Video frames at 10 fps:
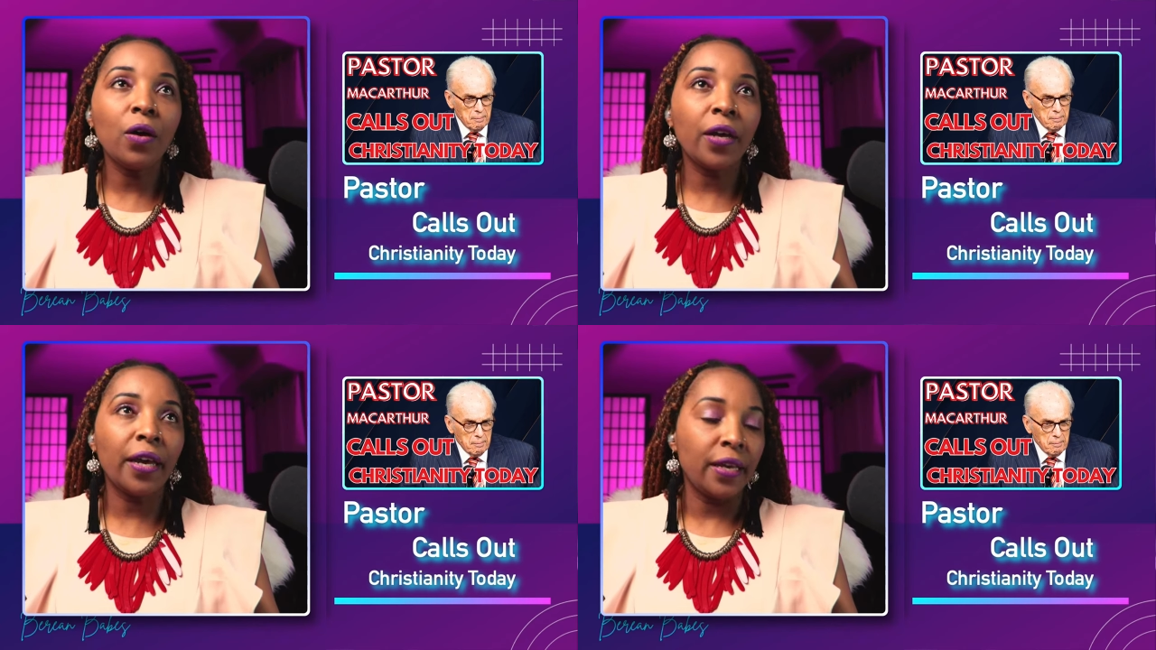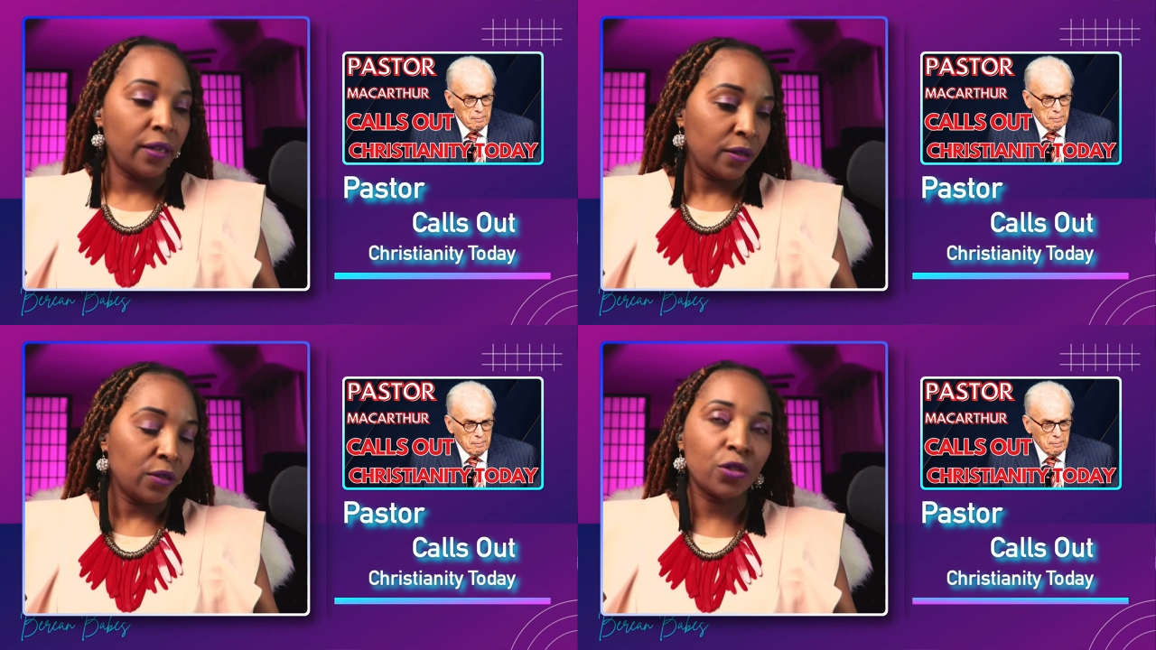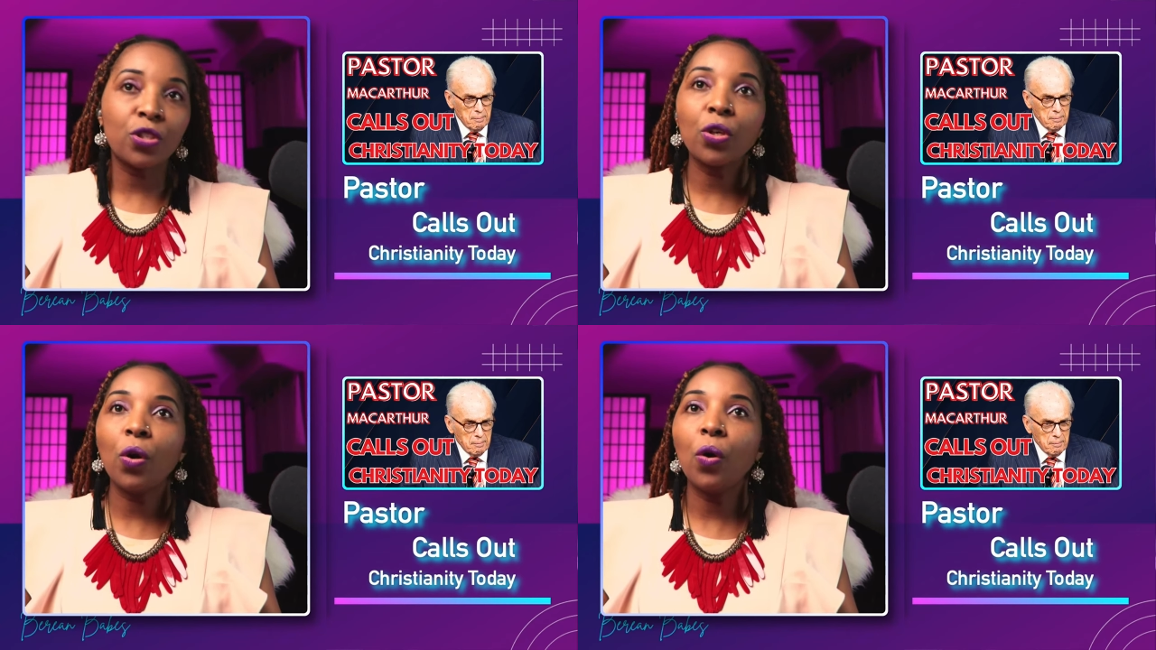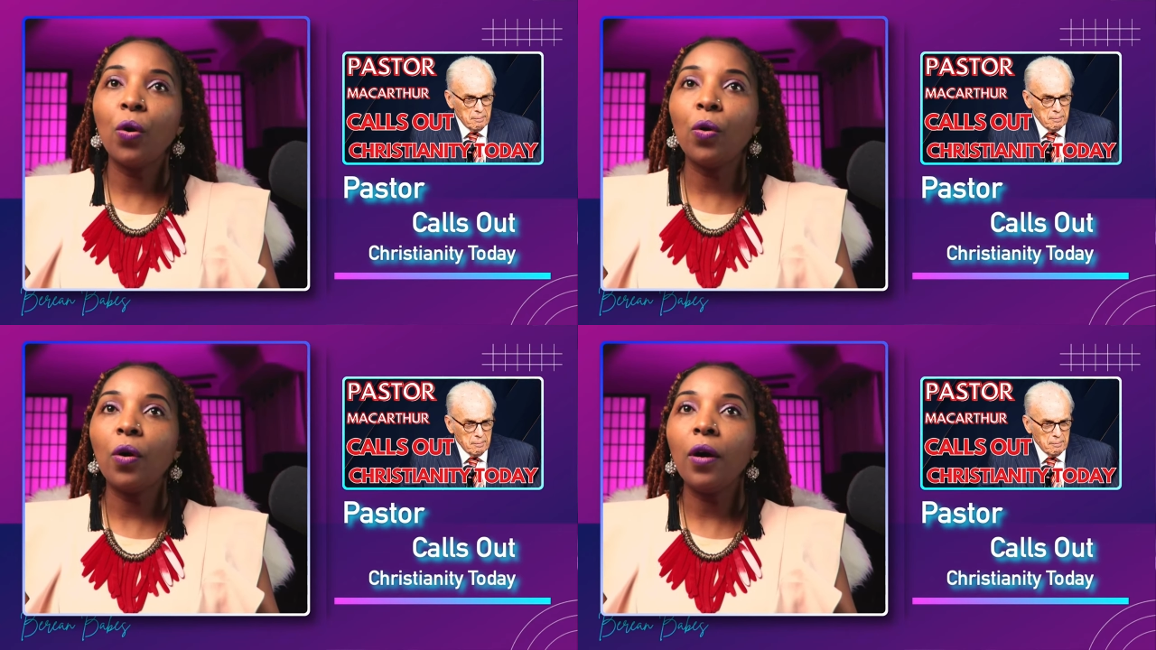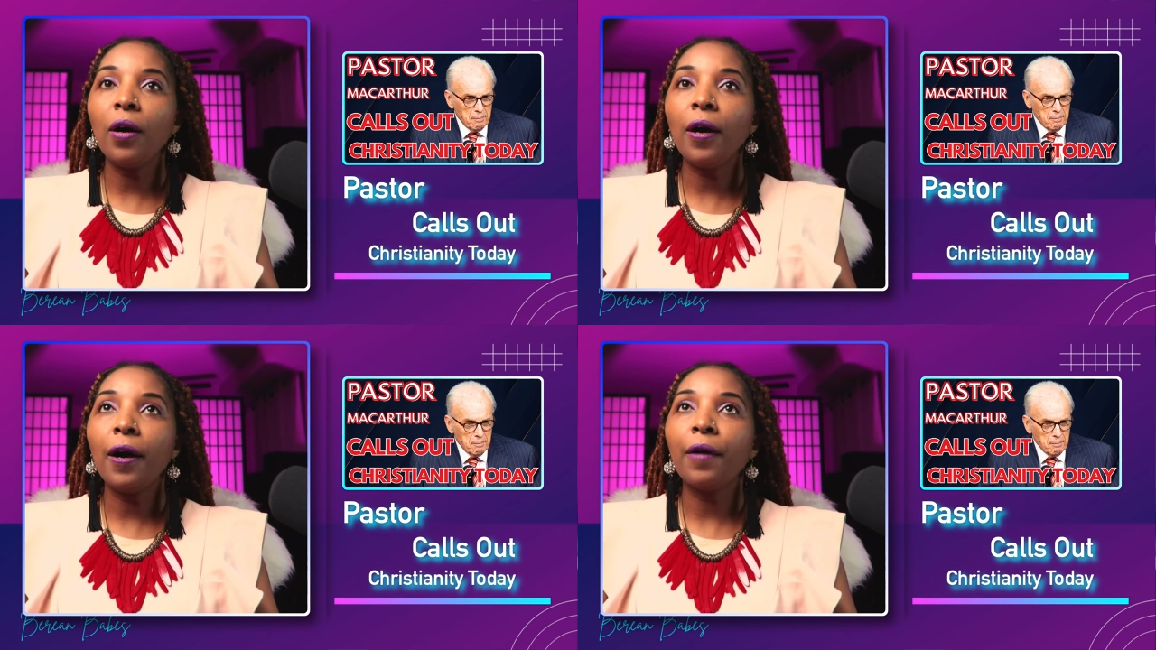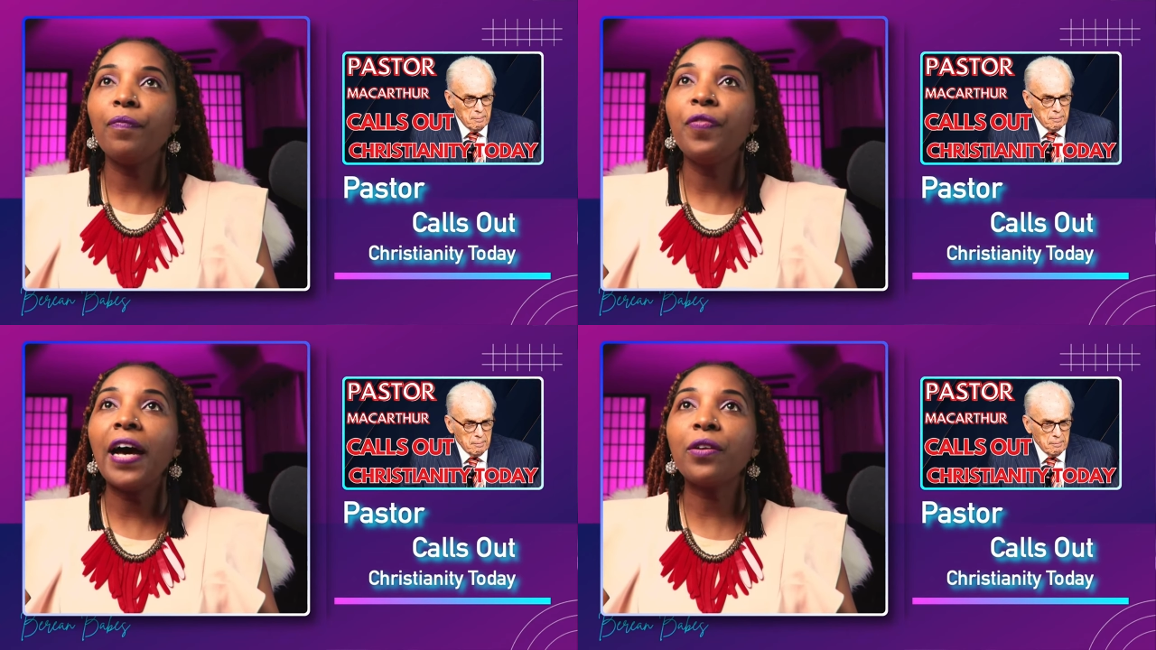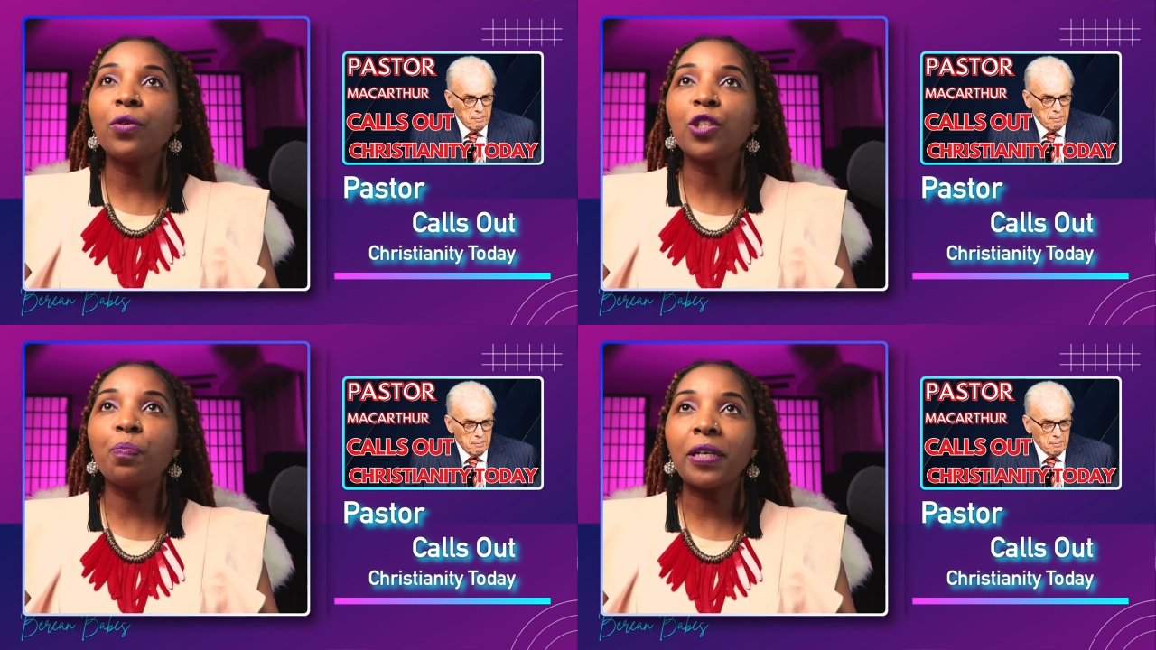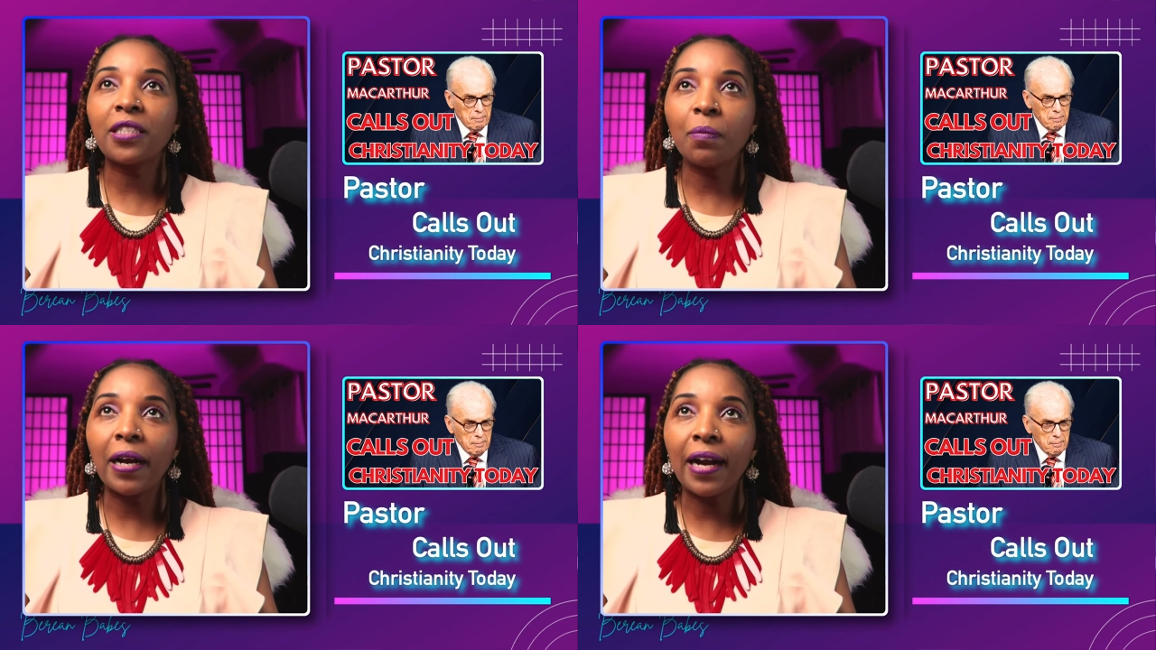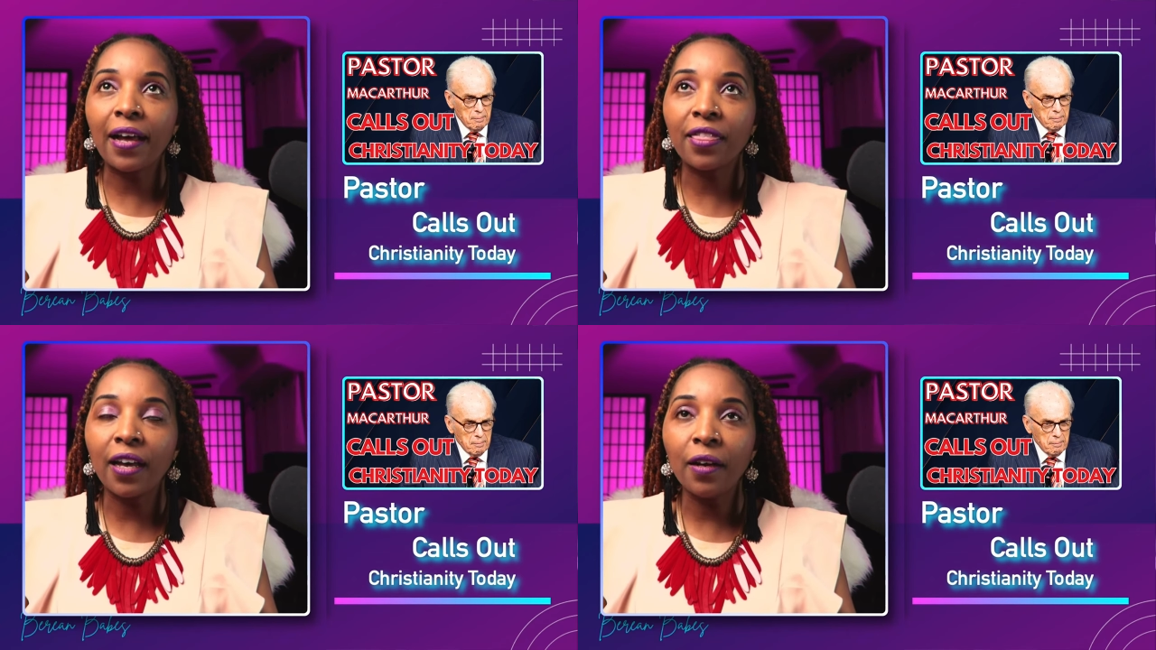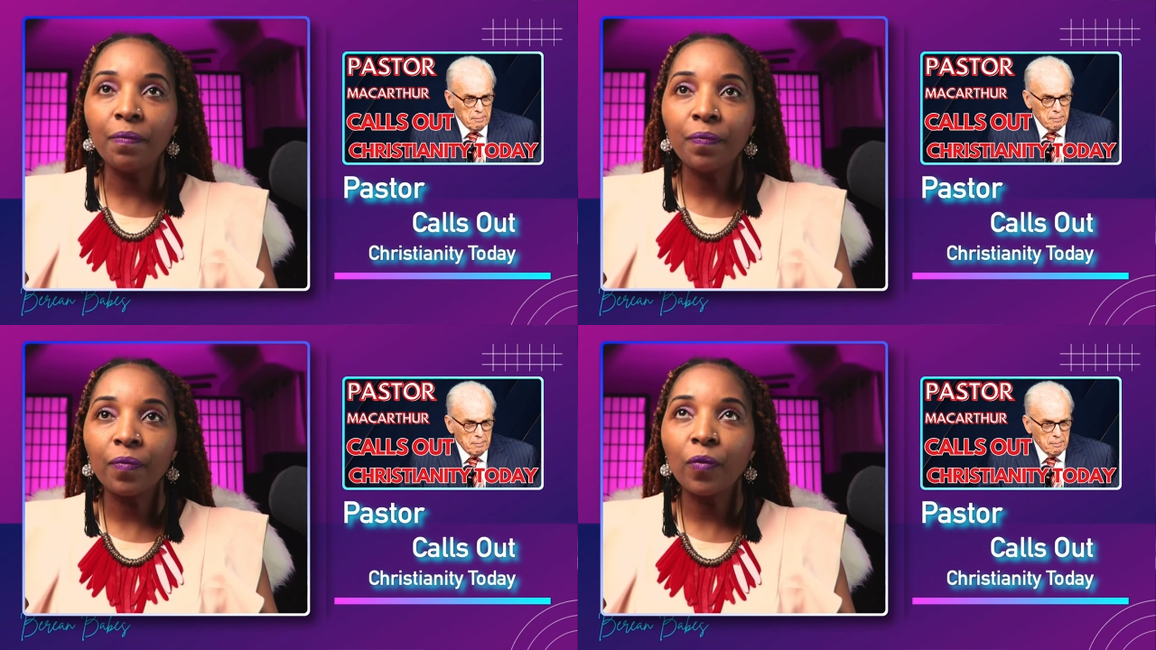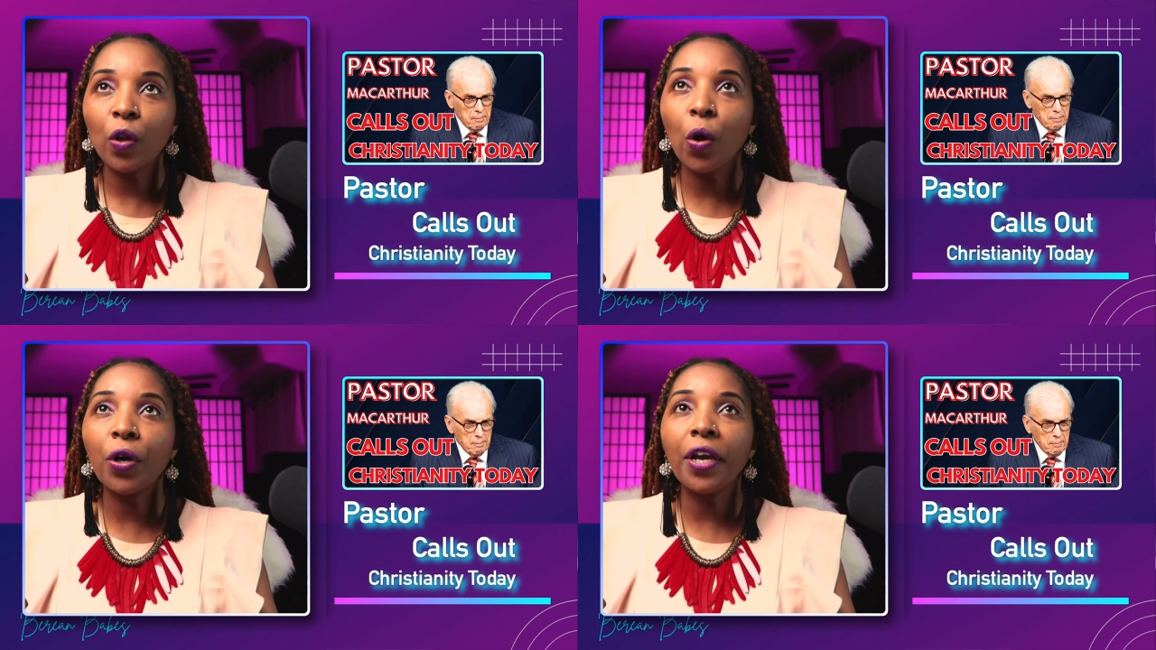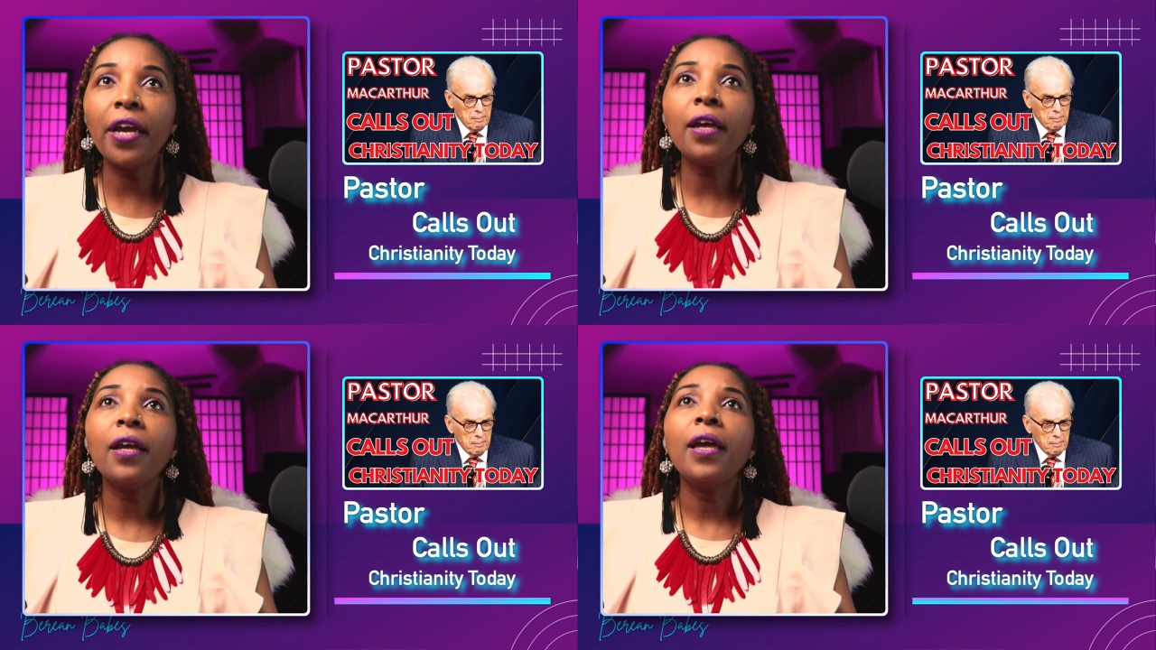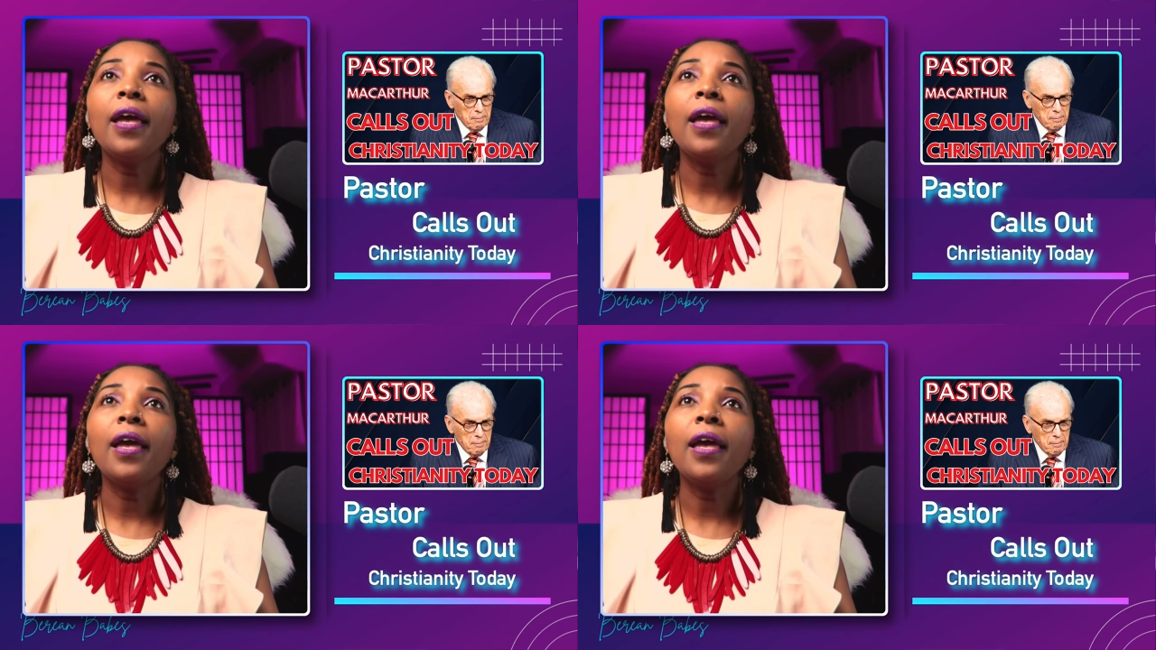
Speaker 1: Okay, so uh, that was Pastor MacArthur, okay?